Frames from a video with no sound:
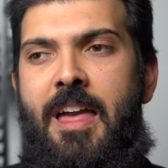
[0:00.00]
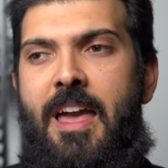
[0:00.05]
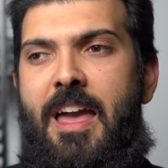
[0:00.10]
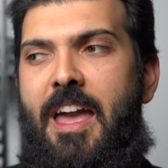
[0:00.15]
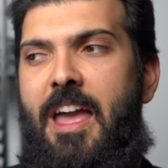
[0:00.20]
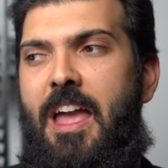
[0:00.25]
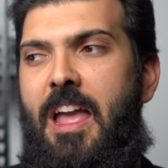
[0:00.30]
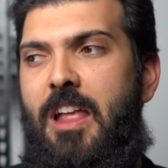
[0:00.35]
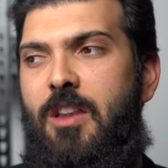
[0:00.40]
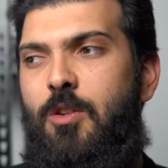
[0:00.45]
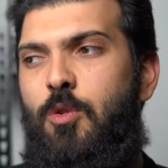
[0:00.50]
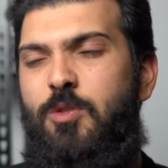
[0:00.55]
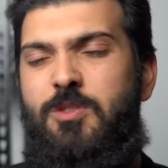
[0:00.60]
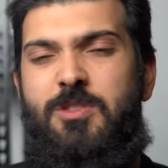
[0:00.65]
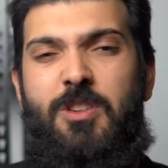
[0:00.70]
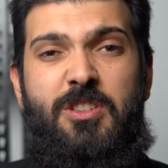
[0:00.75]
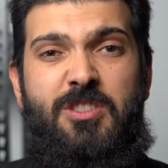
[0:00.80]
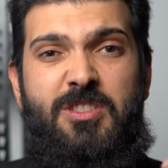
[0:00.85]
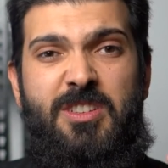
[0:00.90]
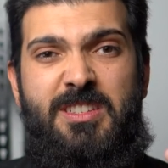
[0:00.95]
and
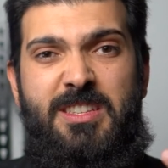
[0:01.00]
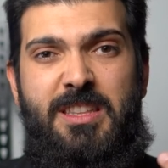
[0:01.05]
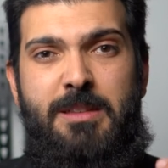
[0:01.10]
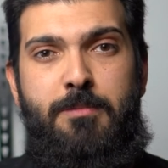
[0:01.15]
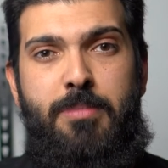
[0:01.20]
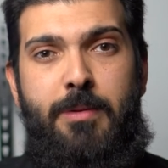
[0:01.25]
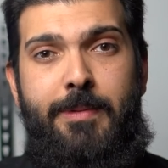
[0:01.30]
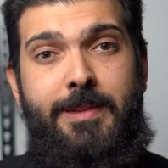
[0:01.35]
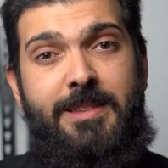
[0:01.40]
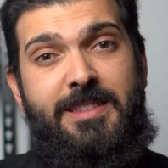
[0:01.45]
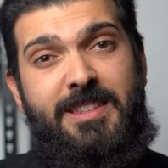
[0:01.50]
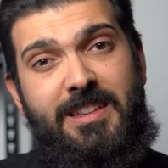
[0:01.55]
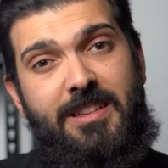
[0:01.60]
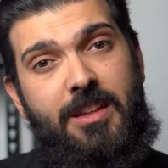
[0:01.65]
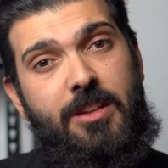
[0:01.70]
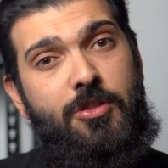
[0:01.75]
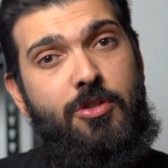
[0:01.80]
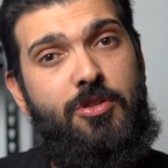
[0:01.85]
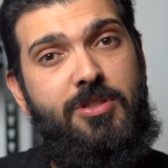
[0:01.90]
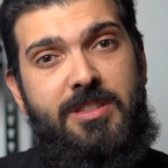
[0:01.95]
also just implementing
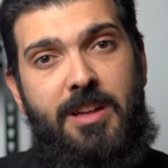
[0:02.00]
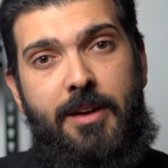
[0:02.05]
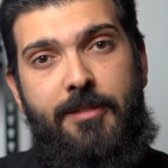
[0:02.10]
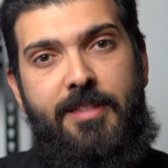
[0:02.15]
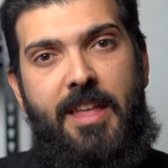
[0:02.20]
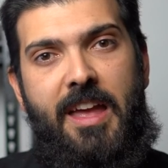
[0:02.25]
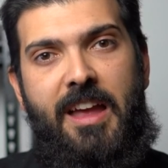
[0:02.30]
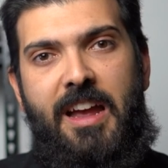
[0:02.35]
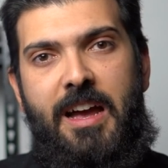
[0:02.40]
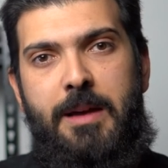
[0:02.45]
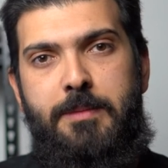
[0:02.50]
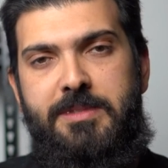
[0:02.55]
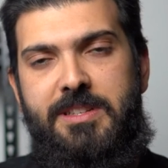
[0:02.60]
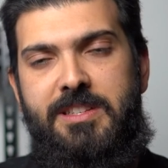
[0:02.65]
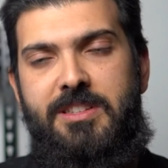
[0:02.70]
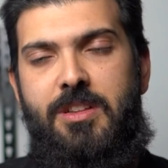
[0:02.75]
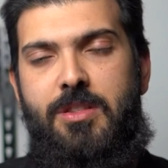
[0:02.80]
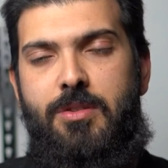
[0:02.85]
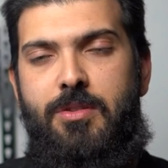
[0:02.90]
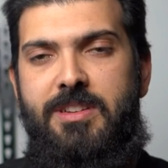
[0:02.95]
the new stuff that comes
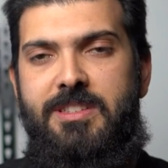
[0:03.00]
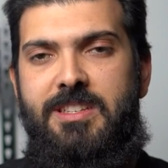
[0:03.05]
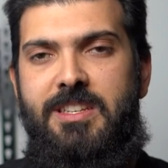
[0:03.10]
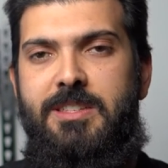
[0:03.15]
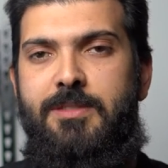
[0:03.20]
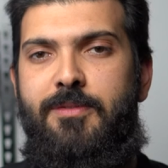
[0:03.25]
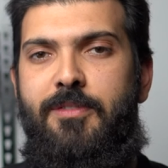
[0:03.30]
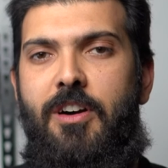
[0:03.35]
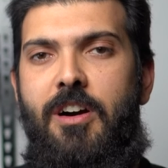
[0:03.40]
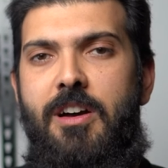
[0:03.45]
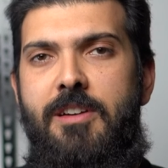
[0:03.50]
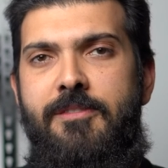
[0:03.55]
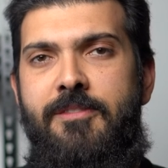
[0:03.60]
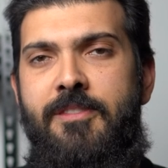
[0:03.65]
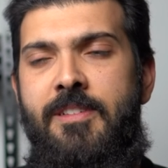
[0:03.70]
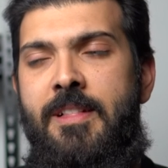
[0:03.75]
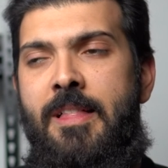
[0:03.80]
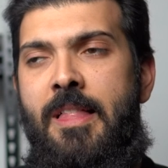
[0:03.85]
into 365.